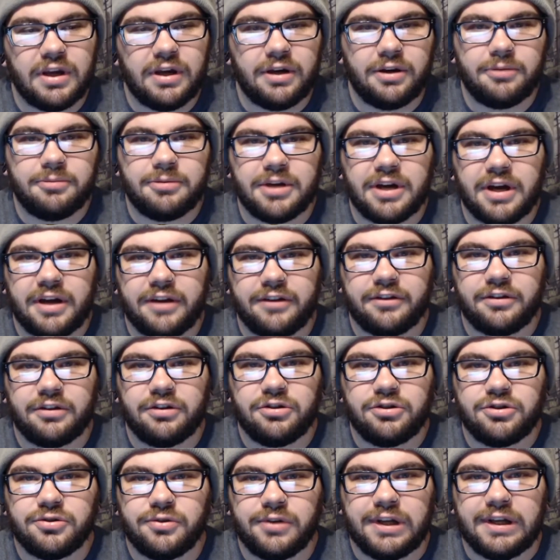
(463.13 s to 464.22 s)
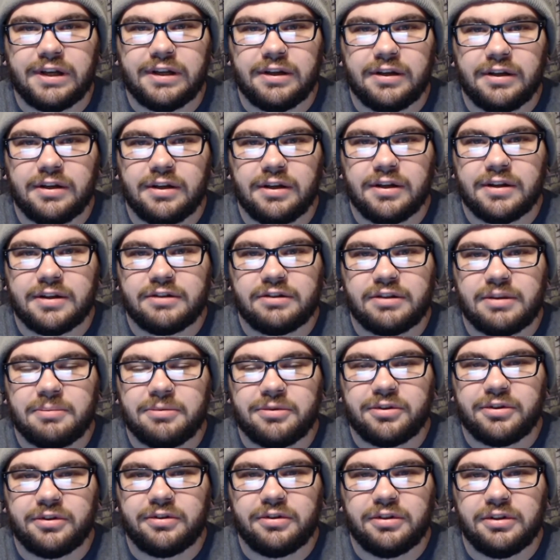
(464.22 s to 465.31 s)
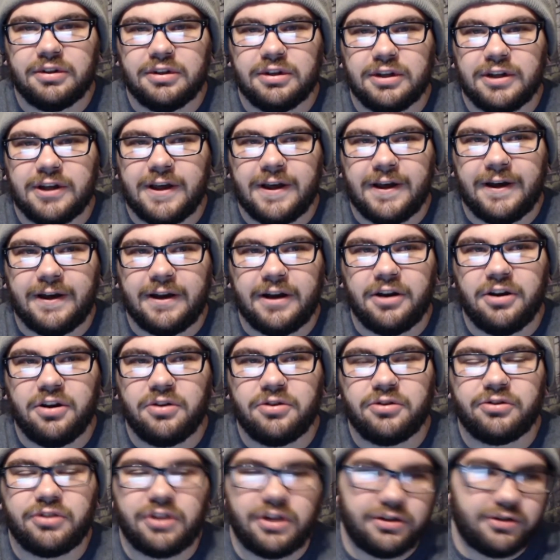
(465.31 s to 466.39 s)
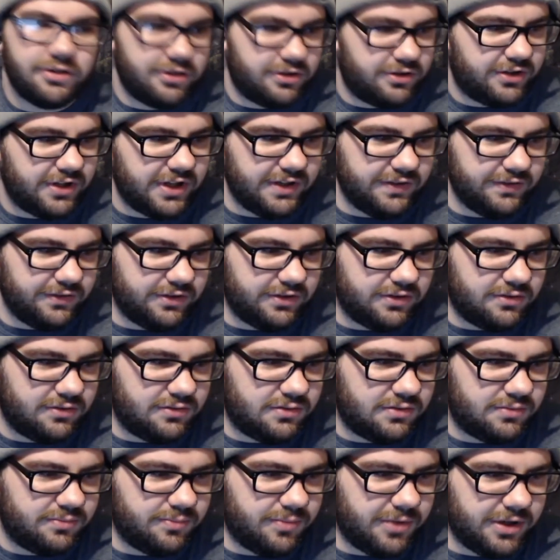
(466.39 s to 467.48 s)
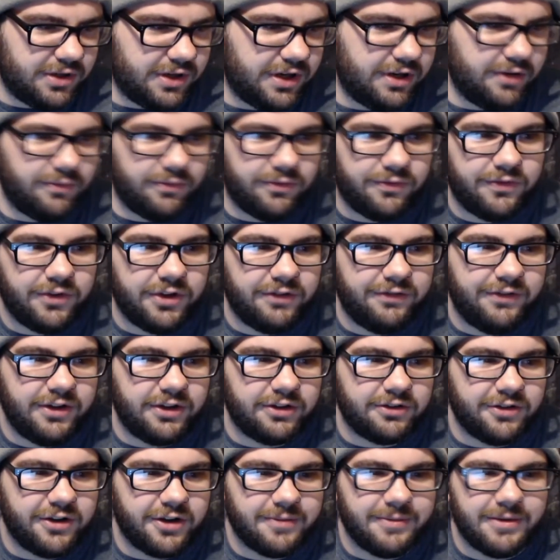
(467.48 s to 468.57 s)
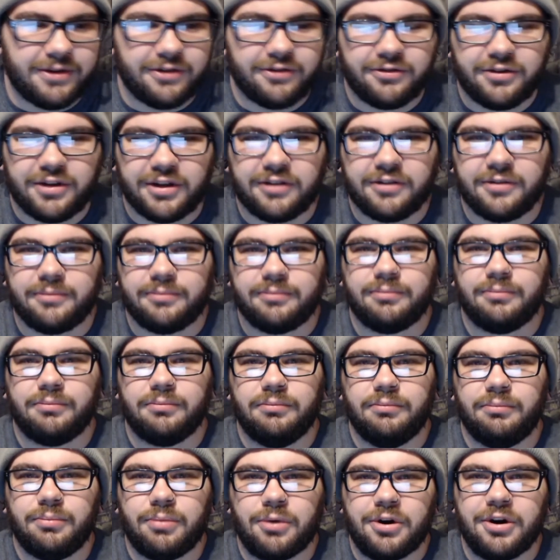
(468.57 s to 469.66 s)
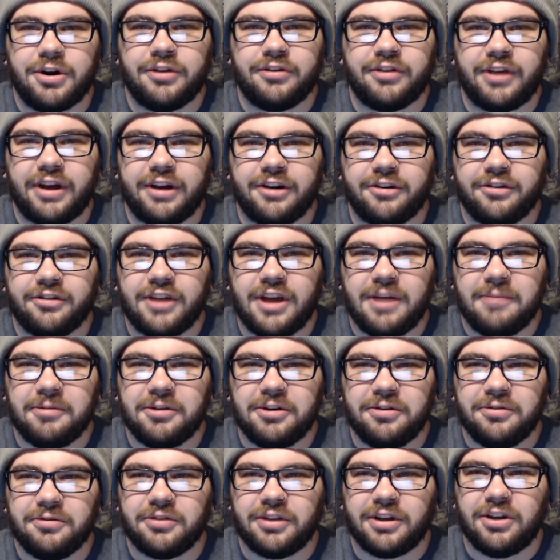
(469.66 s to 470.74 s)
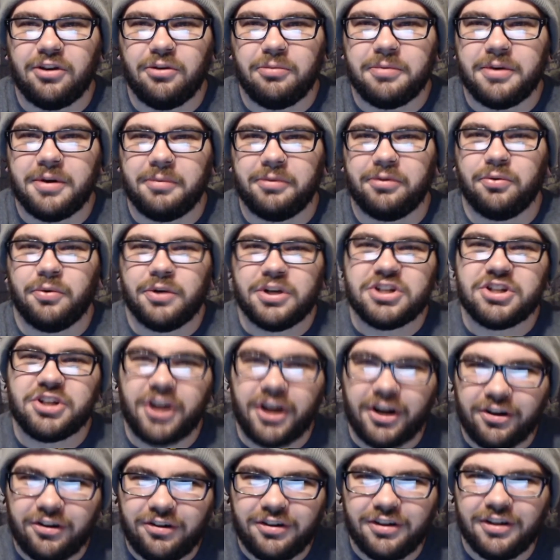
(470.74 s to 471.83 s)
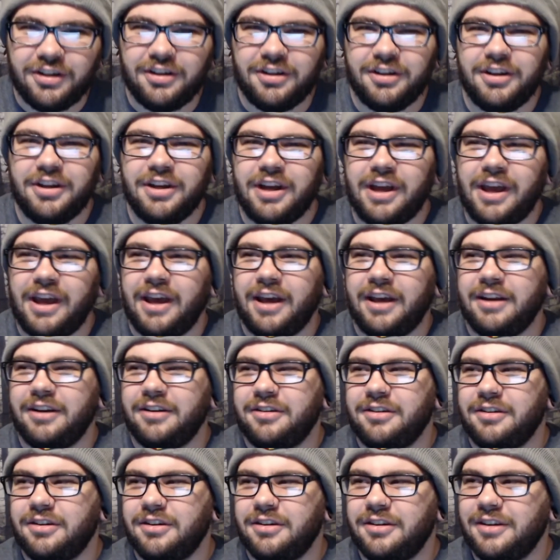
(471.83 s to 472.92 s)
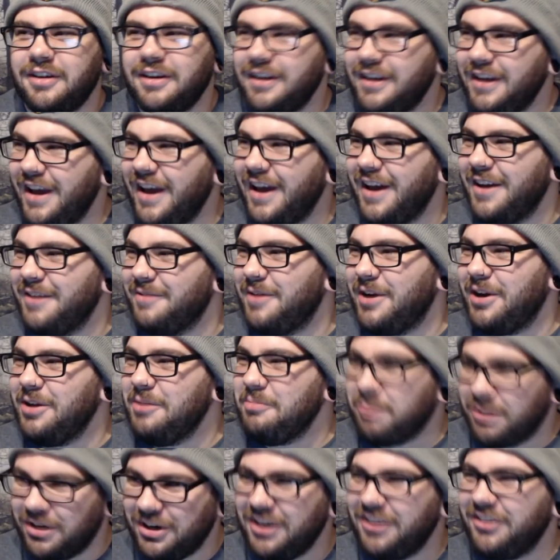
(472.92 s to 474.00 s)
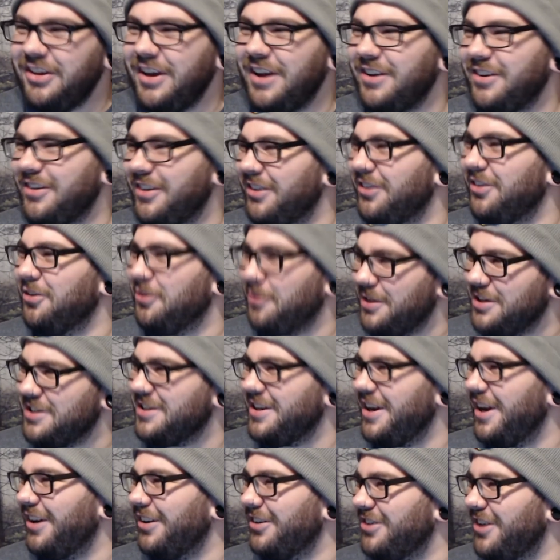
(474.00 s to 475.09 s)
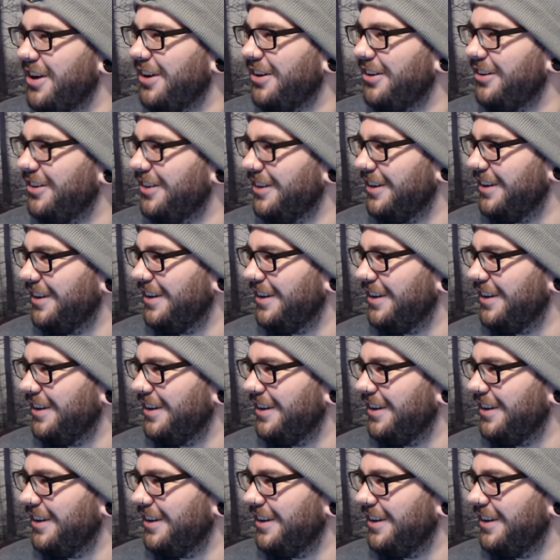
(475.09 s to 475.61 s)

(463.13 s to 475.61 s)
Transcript: Yeah, I hope you guys enjoyed this episode, and I know there's other stuff, but I don't really feel like talking about. There's like some Bernie Sanders gaming news. Like, he opened up a Twitch channel, and what? Yeah, apparently Bernie Sanders has a Twitch cha channel.